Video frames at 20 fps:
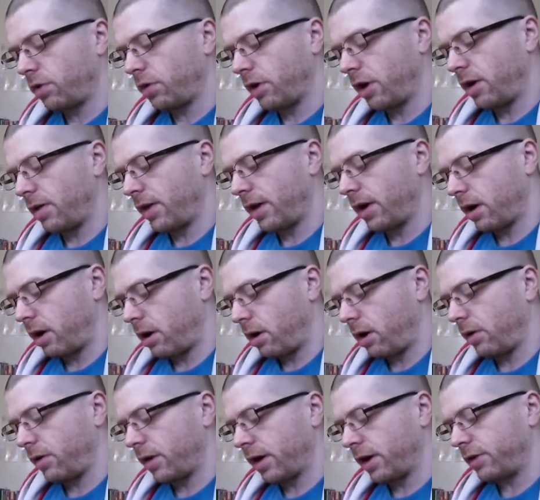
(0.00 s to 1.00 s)
with all thy,
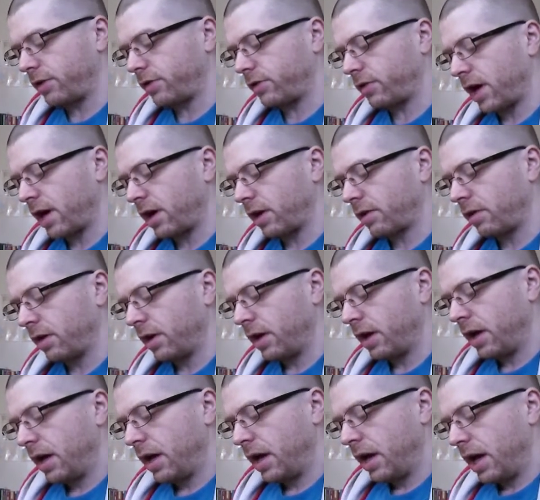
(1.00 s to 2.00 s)
all thy strength,
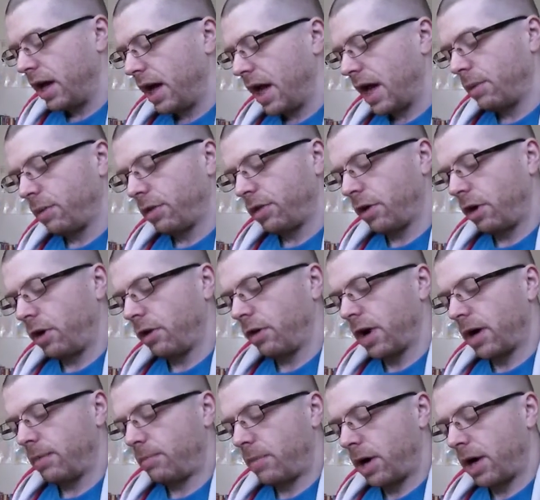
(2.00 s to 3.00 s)
and with all
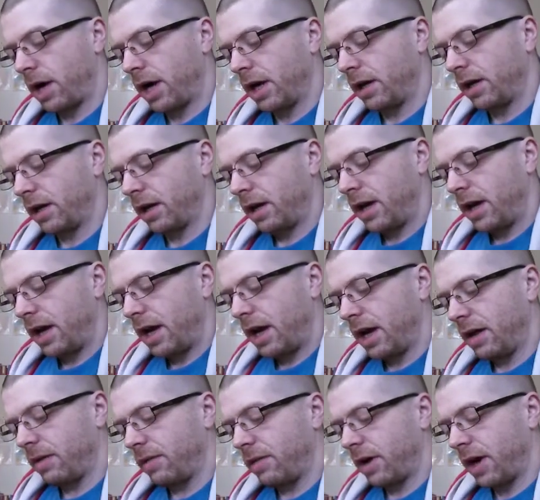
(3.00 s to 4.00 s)
thy mind,
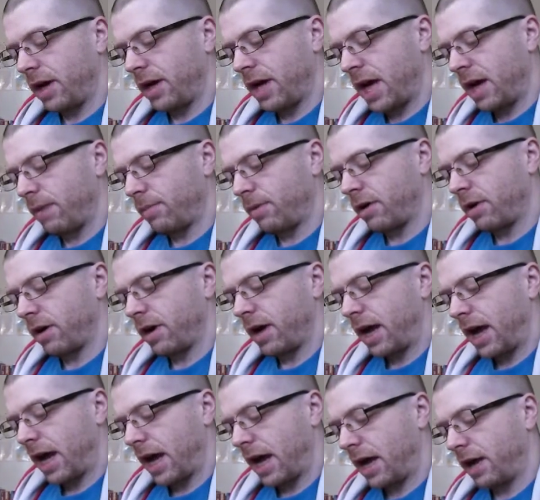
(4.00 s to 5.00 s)
and thy
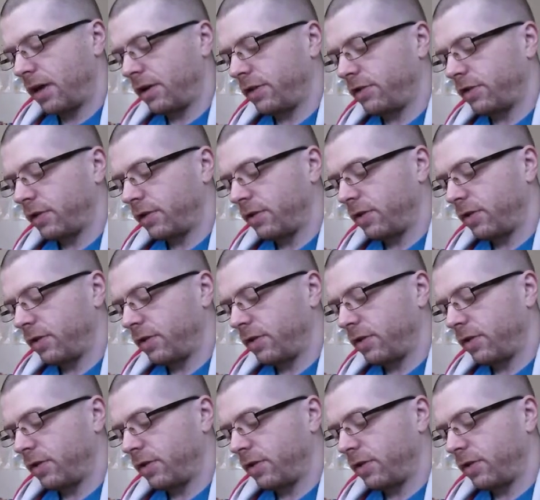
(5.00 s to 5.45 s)
neighbor as